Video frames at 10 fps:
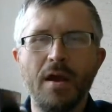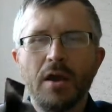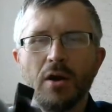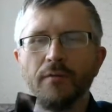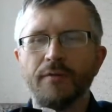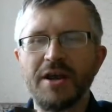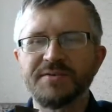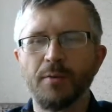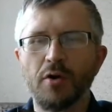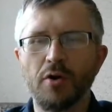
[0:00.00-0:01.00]
you know,
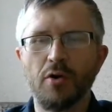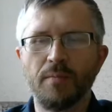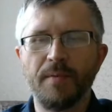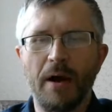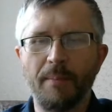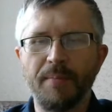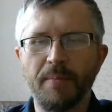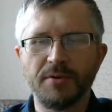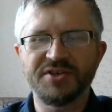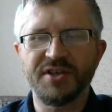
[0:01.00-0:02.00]
Facebook group, uh,
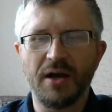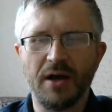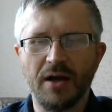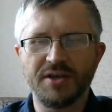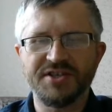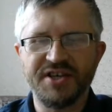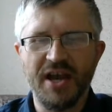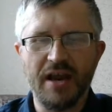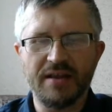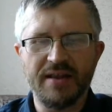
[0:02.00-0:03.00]
people uh,
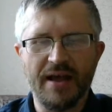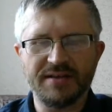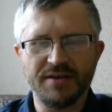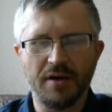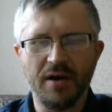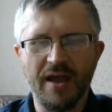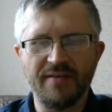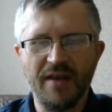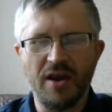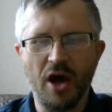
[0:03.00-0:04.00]
saying that okay,
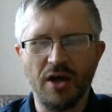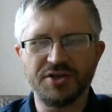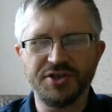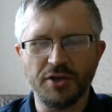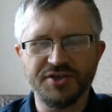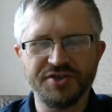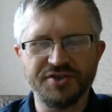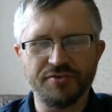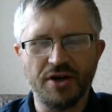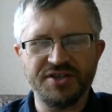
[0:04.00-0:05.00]
they not don't
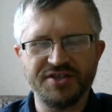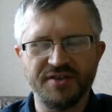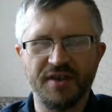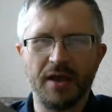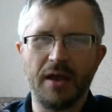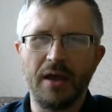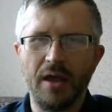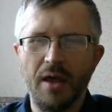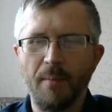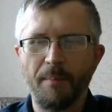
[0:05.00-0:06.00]
trust the
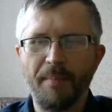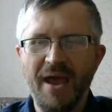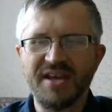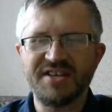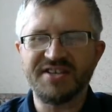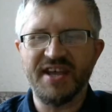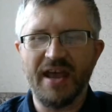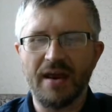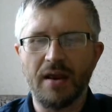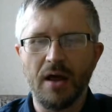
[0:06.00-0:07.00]

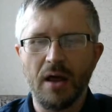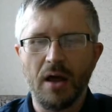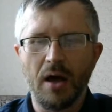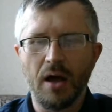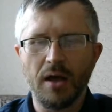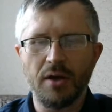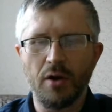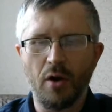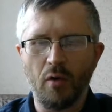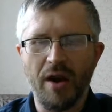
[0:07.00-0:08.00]
Pakistan, you
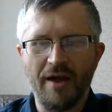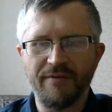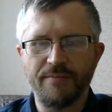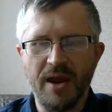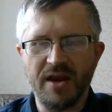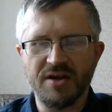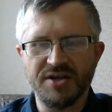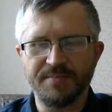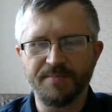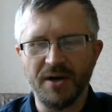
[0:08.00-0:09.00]
know, knife
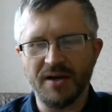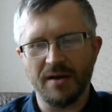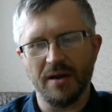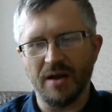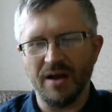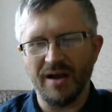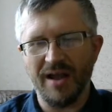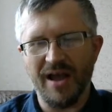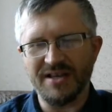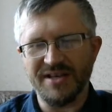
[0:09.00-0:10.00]
makers. But
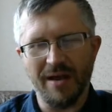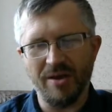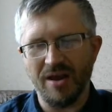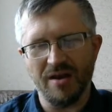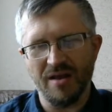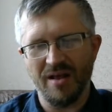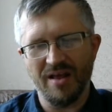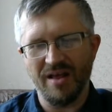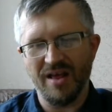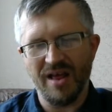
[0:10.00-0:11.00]
guys, I mean,
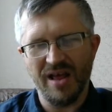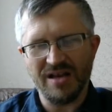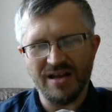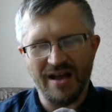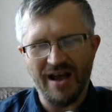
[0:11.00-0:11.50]
it.